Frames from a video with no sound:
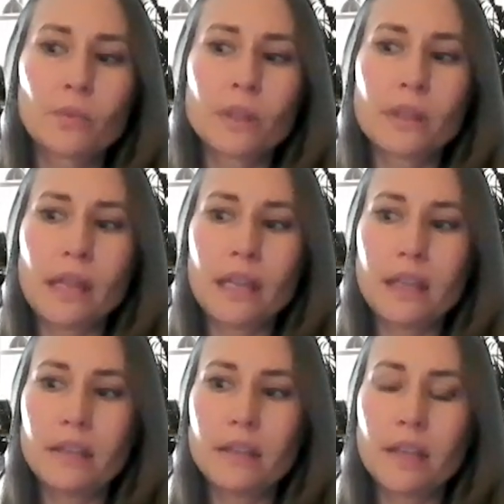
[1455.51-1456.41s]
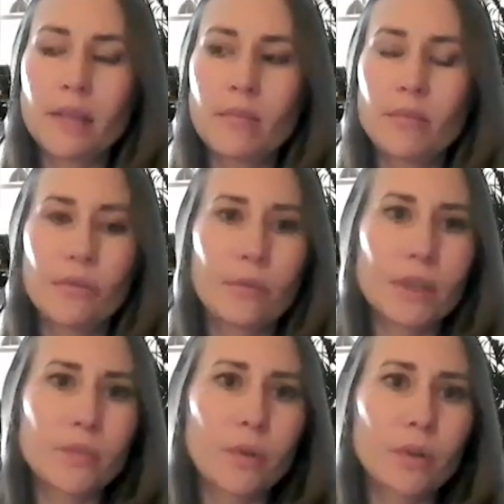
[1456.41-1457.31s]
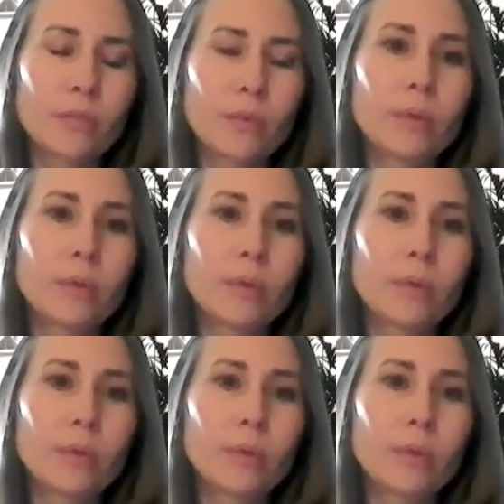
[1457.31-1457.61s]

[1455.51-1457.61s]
when they came through the REACH program,